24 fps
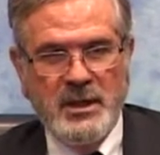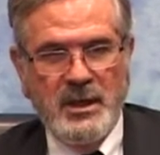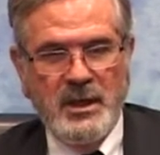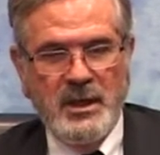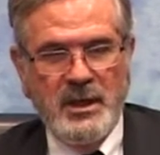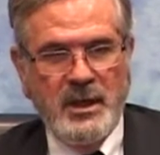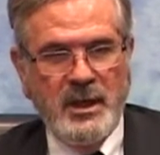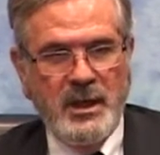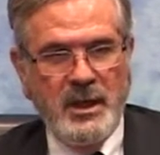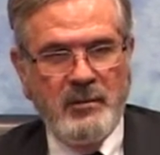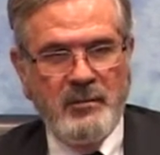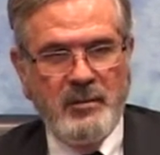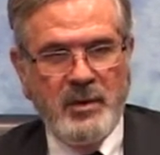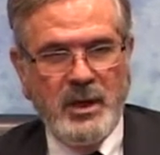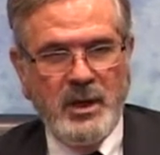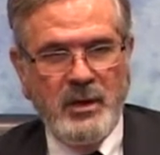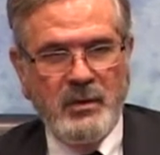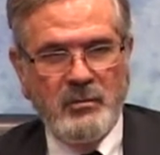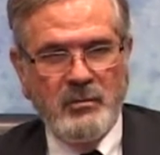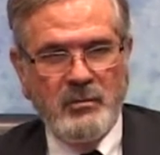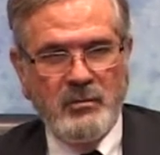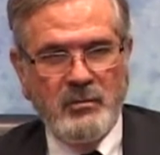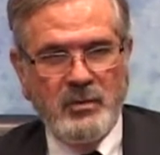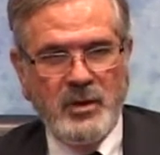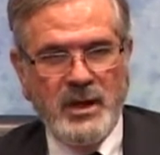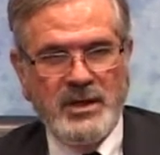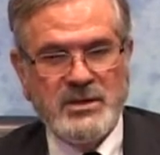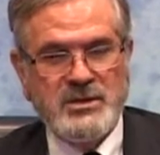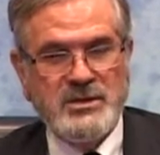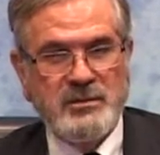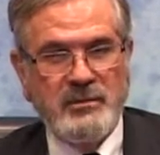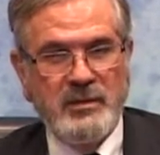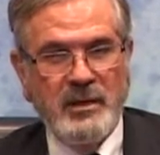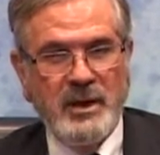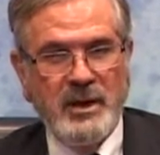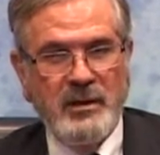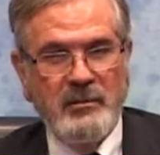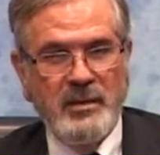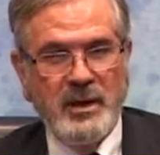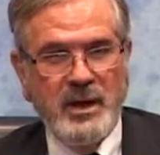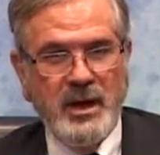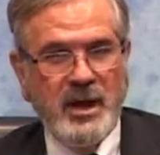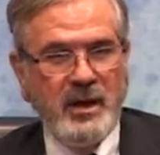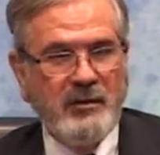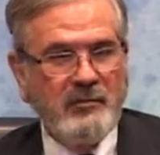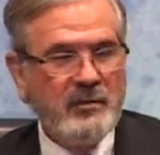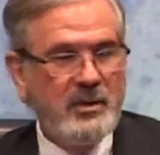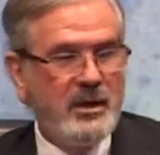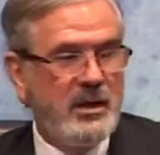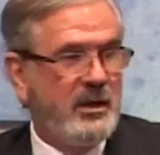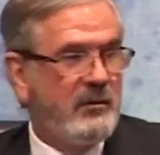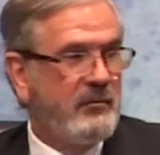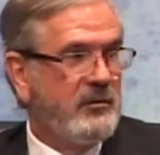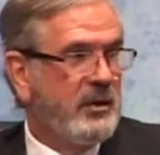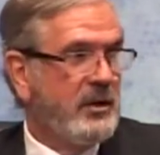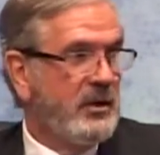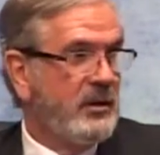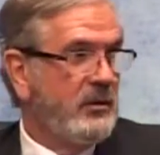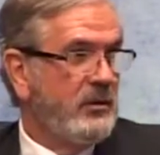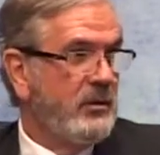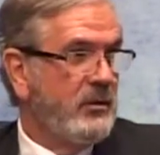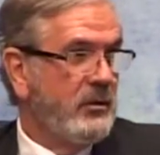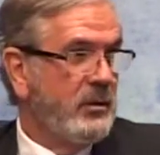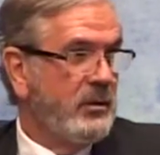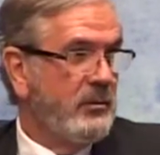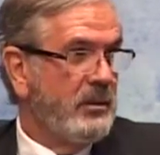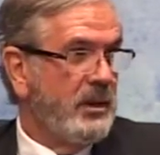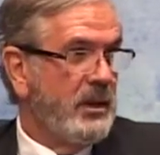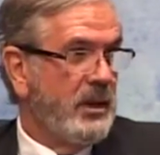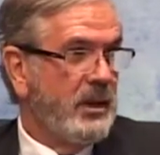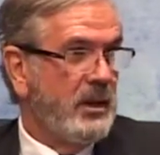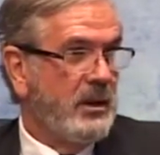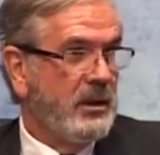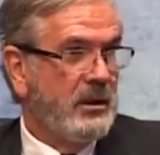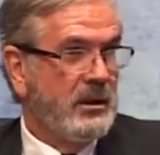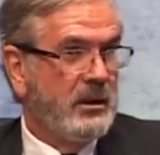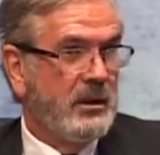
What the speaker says: and I have my resume, but I haven't given it to him yet.